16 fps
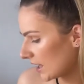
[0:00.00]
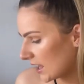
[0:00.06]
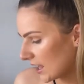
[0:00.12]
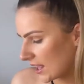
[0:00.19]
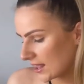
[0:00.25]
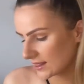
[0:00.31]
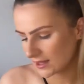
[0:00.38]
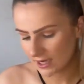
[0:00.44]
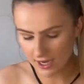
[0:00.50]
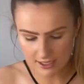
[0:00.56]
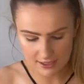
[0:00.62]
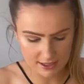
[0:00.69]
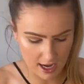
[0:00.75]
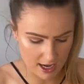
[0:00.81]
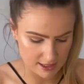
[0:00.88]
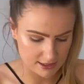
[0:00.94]
The next
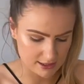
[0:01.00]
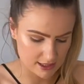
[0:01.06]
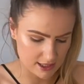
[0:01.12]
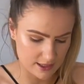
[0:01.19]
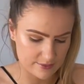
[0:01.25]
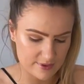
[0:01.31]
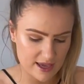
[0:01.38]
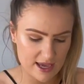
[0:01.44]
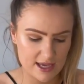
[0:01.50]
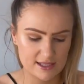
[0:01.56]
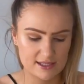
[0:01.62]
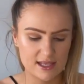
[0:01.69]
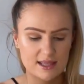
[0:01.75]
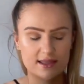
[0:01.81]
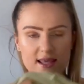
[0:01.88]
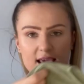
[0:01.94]
item is
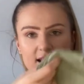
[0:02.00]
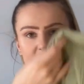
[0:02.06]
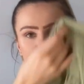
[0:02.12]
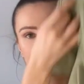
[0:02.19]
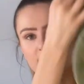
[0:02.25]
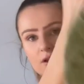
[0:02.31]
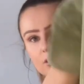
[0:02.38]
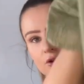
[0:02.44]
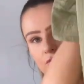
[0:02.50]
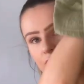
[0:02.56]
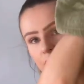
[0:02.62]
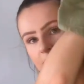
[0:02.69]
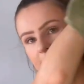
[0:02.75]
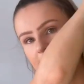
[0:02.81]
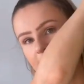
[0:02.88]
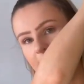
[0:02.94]
this
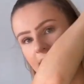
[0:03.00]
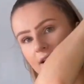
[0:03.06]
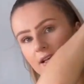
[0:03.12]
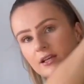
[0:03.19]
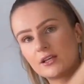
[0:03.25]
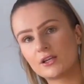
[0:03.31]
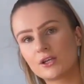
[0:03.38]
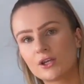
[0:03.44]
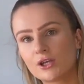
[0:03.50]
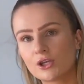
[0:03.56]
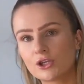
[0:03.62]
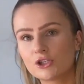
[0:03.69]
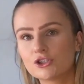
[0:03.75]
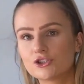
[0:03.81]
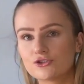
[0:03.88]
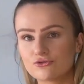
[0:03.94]
green
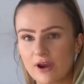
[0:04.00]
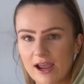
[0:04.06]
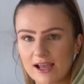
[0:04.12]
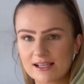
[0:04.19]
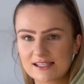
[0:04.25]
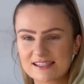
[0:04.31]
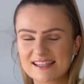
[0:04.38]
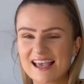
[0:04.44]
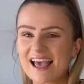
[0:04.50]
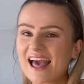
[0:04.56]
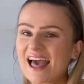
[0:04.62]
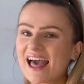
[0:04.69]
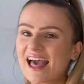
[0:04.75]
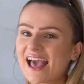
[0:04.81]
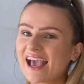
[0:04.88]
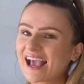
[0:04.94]
dress.
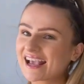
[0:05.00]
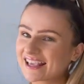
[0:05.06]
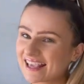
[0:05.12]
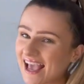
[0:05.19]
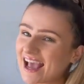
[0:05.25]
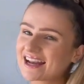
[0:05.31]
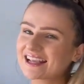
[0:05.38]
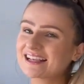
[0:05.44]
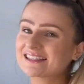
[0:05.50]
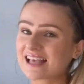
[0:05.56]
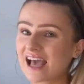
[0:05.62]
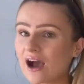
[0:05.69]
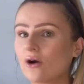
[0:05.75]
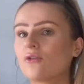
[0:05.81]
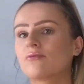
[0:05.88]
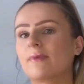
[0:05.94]
Again, it's
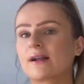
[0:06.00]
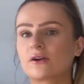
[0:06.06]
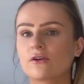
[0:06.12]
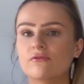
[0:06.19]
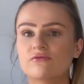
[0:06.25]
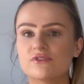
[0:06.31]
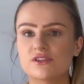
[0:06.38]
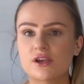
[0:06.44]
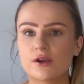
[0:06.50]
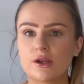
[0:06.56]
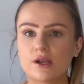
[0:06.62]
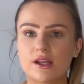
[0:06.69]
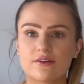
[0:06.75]
out of my comfort zone, if I'm